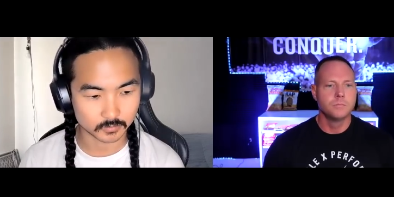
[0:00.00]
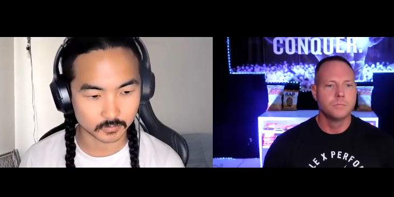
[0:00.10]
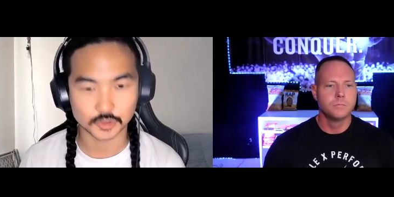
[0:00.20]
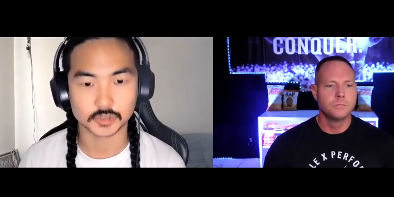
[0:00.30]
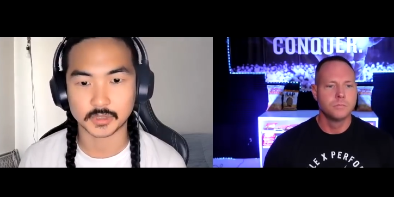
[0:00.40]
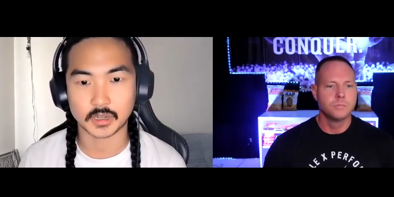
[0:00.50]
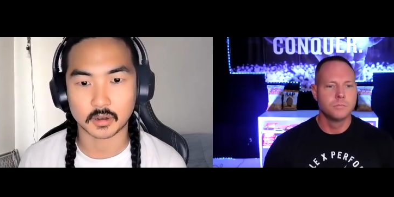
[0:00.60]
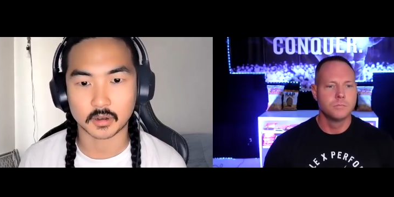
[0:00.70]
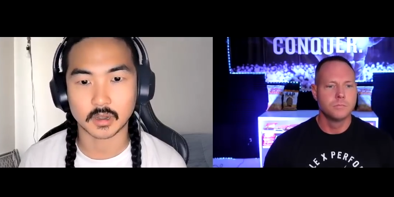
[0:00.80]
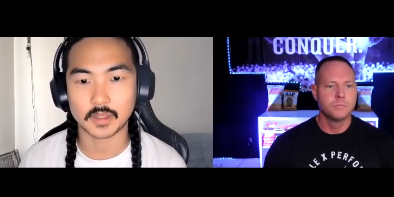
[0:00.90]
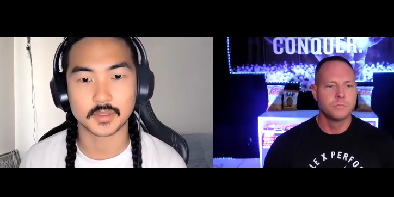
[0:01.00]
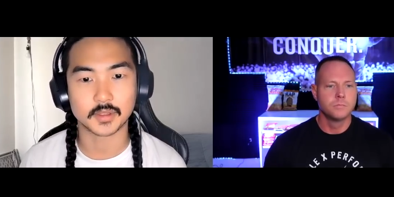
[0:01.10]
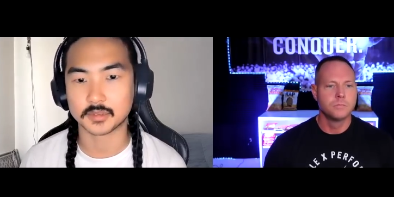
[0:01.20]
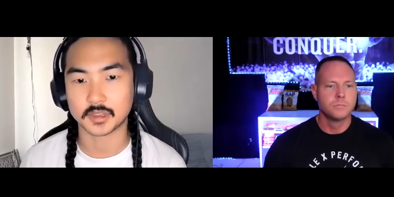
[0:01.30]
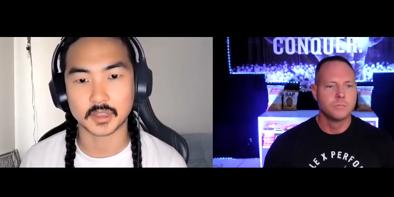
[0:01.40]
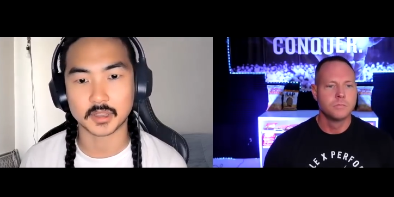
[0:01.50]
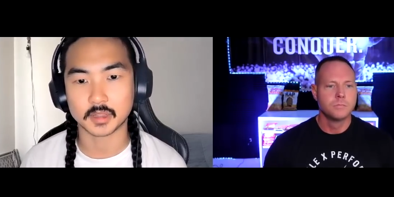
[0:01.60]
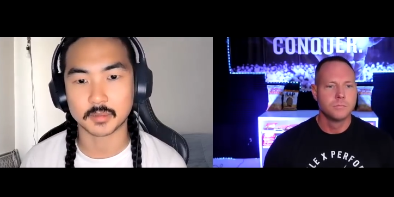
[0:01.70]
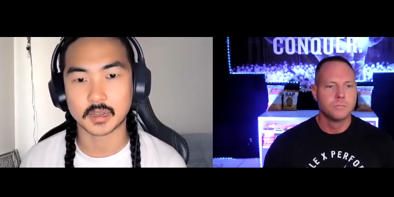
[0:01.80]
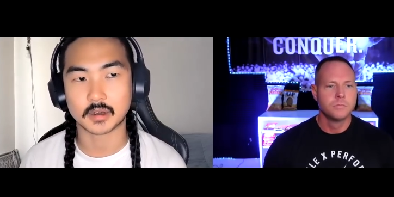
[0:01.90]
Speaker 1: juvenile hall. And then they get,
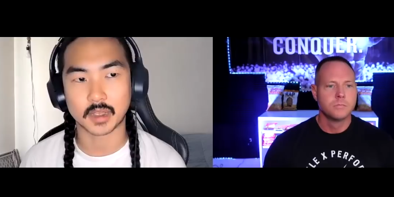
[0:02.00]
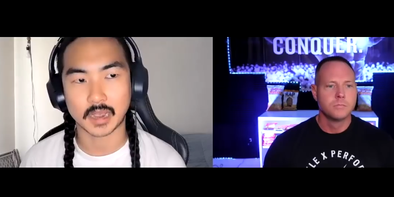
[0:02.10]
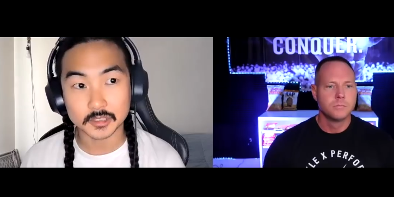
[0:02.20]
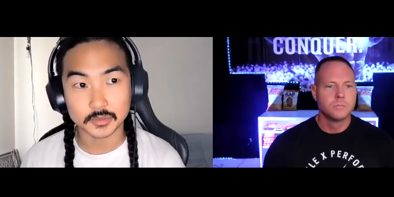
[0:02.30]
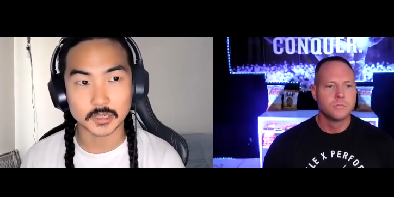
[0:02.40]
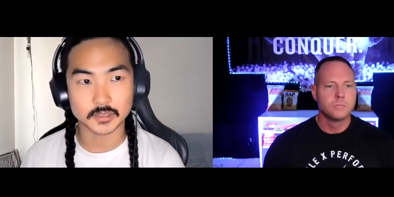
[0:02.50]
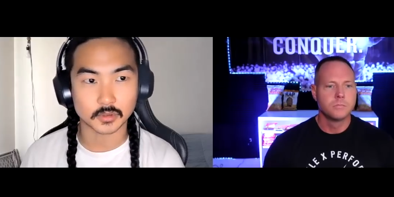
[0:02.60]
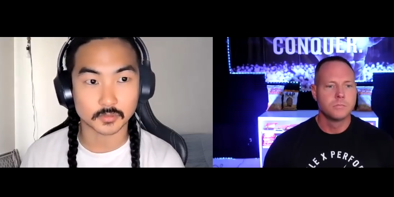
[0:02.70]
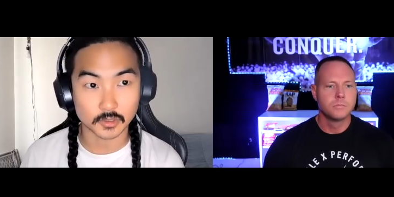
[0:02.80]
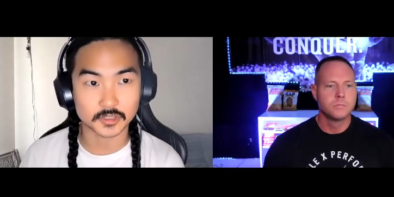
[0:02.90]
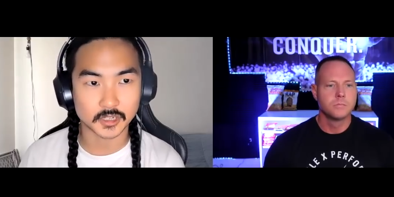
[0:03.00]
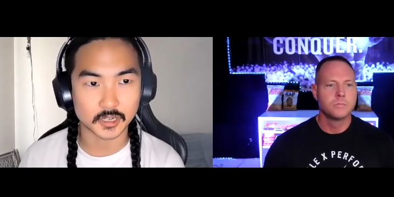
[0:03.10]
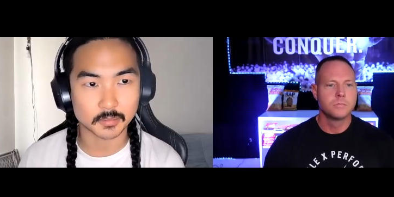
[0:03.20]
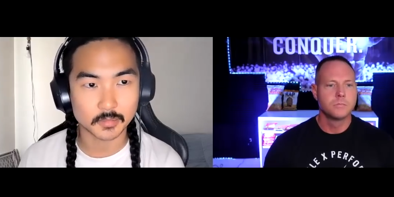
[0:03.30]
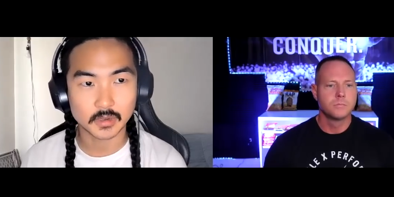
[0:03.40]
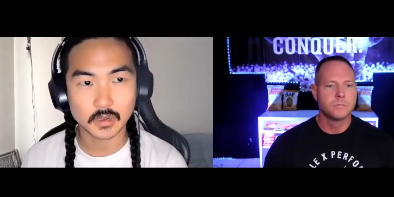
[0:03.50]
let me out on house arrest for the first time.